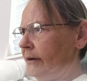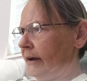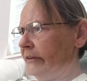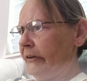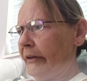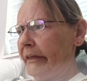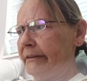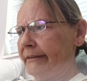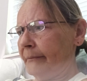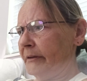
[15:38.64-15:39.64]
I saw
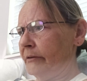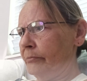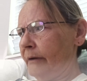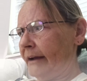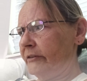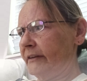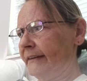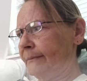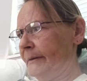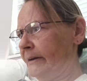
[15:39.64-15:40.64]
that some of the righteous
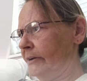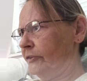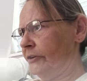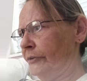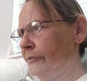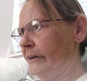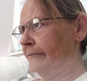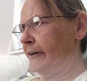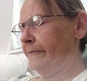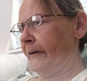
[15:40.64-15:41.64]
spirit children
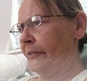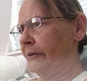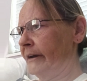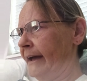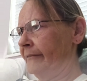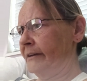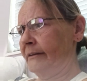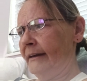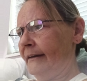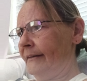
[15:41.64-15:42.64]
of our Father in
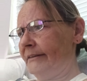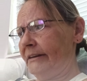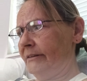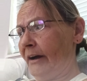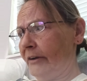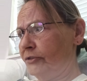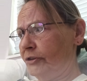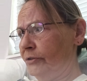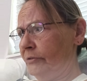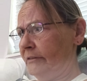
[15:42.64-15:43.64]
heaven did not
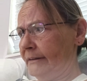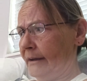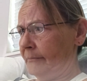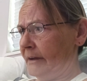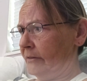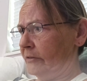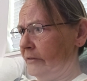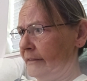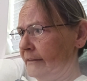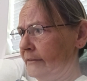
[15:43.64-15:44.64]
choose to come here
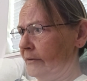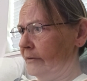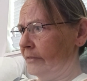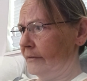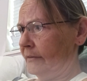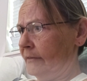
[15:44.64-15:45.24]
to this earth.